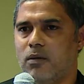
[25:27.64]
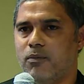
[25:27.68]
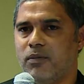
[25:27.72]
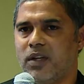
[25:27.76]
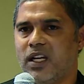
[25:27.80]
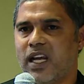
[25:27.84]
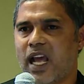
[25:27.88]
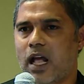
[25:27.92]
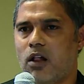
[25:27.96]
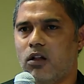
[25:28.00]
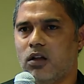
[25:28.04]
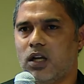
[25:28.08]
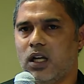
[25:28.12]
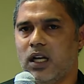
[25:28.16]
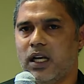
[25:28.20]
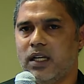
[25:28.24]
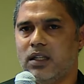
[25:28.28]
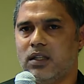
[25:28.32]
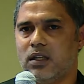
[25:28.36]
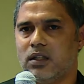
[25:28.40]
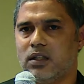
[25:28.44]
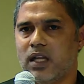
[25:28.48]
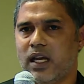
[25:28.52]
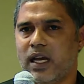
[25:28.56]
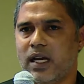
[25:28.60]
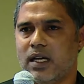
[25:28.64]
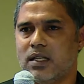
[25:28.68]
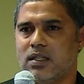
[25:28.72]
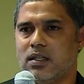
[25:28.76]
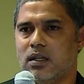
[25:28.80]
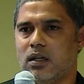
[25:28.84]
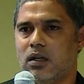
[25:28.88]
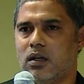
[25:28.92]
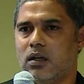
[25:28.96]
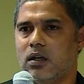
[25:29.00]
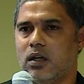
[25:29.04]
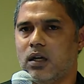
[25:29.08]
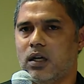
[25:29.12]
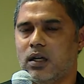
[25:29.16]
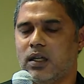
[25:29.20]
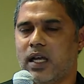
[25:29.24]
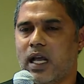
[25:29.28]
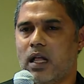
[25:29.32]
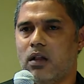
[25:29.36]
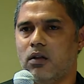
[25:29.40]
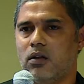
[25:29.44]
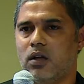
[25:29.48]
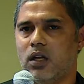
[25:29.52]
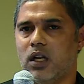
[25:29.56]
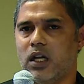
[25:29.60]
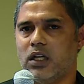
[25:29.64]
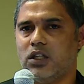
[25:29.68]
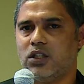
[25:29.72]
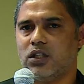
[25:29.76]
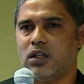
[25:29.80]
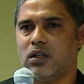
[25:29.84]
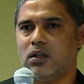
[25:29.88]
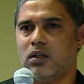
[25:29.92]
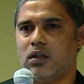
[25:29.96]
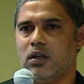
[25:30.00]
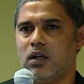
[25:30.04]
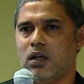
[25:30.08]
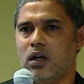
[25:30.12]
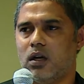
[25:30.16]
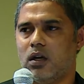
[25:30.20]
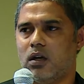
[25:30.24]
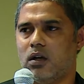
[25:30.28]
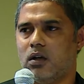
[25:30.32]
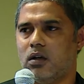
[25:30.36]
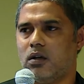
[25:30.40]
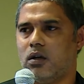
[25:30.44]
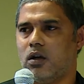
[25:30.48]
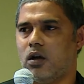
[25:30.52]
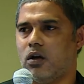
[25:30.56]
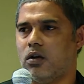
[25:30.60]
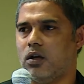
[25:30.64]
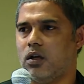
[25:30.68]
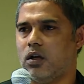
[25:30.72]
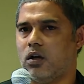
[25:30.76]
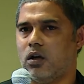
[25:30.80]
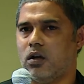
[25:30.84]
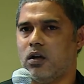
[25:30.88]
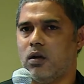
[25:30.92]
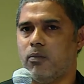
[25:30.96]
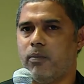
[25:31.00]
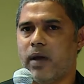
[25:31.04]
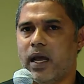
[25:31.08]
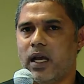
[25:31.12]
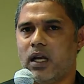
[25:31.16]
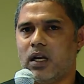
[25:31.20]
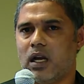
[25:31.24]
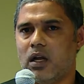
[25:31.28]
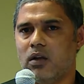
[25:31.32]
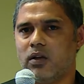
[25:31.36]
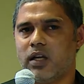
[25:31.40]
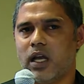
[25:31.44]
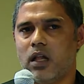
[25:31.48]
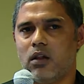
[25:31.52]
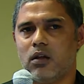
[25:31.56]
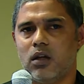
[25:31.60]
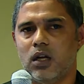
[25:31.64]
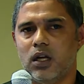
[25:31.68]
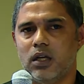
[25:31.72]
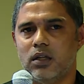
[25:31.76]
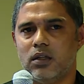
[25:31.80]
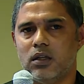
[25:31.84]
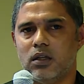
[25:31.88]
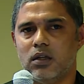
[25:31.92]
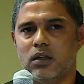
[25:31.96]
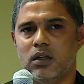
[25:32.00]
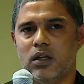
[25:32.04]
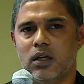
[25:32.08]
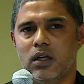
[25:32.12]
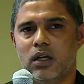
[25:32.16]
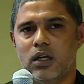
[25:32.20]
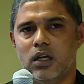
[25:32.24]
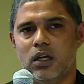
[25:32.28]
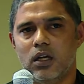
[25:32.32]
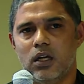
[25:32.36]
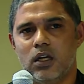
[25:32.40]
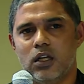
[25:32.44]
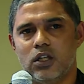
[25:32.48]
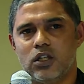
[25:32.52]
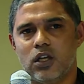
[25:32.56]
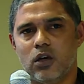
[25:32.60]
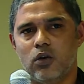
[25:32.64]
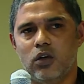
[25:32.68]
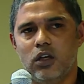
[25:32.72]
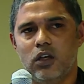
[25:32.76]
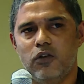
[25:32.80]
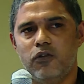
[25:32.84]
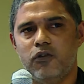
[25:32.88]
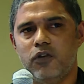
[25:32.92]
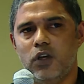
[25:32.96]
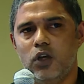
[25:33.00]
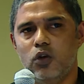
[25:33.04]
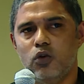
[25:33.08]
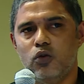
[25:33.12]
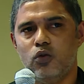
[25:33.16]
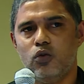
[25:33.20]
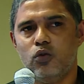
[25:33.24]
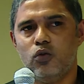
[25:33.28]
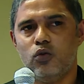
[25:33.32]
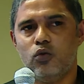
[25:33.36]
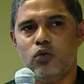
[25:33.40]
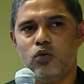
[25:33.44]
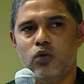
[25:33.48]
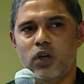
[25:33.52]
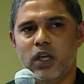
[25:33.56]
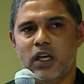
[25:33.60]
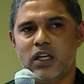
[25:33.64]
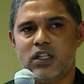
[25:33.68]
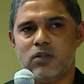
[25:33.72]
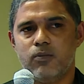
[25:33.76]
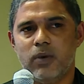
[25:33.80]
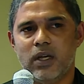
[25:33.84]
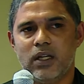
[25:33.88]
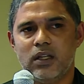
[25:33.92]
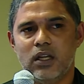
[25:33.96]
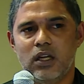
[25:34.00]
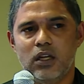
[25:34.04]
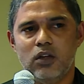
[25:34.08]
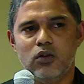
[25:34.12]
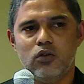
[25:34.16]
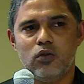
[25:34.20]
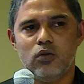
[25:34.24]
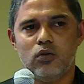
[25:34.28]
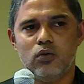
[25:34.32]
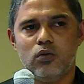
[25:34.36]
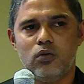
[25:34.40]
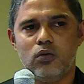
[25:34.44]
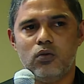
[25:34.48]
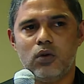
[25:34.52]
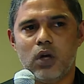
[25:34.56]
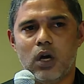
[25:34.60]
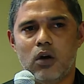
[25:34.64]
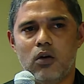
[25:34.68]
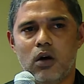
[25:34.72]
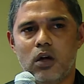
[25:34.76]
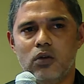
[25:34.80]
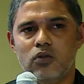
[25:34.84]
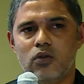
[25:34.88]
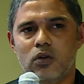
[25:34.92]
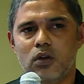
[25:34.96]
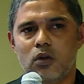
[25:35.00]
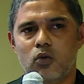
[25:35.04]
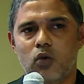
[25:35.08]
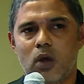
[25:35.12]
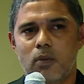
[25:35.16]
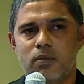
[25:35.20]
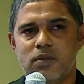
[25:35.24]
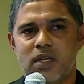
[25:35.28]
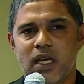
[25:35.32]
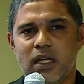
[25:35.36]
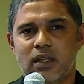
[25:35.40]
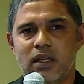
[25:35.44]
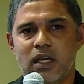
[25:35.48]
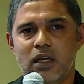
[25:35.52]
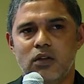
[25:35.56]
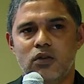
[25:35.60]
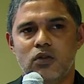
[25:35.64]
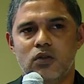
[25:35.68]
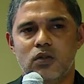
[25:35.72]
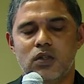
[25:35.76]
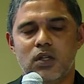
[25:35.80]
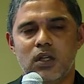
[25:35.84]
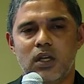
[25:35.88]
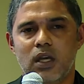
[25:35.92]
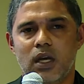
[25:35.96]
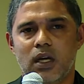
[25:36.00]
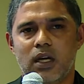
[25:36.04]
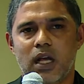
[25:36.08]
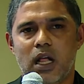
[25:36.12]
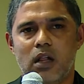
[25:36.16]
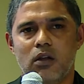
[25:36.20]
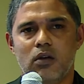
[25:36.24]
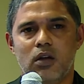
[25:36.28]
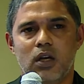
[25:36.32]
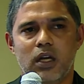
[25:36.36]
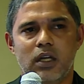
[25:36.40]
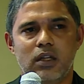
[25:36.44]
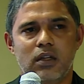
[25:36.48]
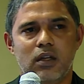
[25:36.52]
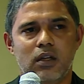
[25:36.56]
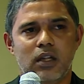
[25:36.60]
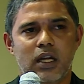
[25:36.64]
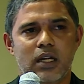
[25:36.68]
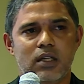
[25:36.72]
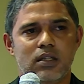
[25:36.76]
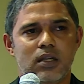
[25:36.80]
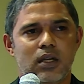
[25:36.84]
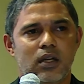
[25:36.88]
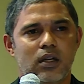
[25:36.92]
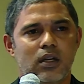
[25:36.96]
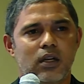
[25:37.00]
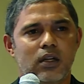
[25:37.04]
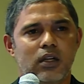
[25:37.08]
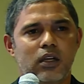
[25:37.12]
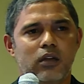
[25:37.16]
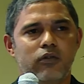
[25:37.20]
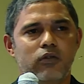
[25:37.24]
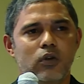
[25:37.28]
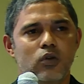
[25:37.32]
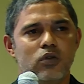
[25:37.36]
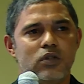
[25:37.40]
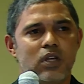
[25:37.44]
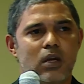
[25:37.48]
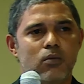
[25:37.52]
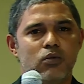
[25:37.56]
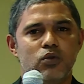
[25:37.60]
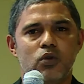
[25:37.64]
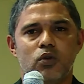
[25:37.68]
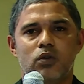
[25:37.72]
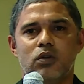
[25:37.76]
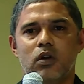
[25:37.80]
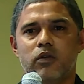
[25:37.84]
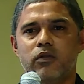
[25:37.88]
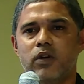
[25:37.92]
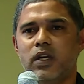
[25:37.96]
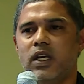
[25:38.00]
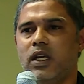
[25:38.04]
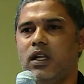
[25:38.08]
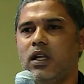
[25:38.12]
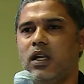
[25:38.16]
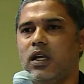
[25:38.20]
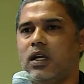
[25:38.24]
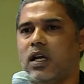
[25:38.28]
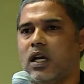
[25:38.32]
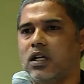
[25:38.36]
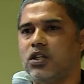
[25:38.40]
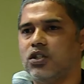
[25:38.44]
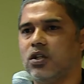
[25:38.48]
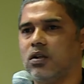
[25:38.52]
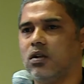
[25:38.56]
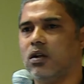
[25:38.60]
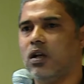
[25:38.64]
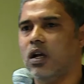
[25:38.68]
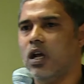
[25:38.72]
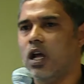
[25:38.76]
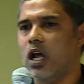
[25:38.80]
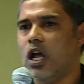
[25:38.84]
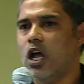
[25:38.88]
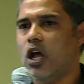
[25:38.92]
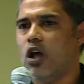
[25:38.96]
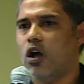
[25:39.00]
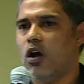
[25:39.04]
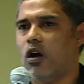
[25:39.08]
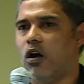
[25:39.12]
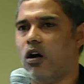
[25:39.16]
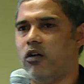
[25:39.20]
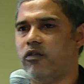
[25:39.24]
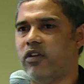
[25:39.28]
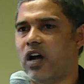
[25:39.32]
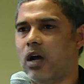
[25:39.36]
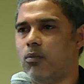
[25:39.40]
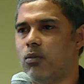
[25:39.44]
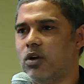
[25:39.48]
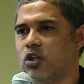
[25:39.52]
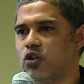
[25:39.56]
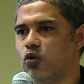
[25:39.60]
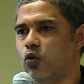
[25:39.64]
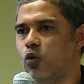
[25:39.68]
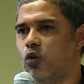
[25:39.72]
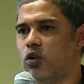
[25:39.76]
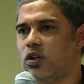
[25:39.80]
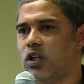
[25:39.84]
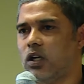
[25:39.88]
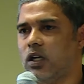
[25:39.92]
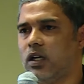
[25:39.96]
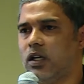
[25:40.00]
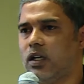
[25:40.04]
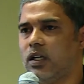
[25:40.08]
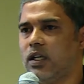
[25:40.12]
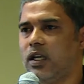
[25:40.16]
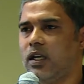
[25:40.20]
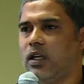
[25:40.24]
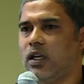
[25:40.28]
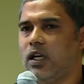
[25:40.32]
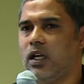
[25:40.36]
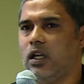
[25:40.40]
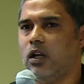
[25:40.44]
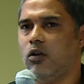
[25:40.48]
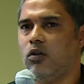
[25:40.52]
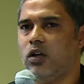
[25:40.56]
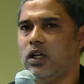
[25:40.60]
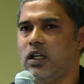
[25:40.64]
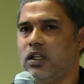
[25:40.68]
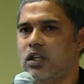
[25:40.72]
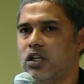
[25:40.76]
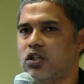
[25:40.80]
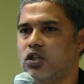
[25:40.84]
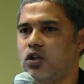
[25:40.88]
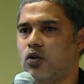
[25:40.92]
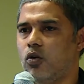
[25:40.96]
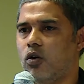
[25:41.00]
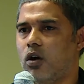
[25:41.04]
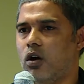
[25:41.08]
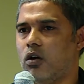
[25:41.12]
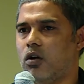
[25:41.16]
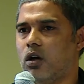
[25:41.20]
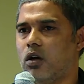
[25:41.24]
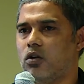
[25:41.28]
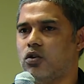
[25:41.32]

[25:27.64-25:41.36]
calculated as a calculation on a background calculator. So if you expecting to go onto the website and to see a calculator that's going to give you some sort of an indication of how much water in kiloliters you are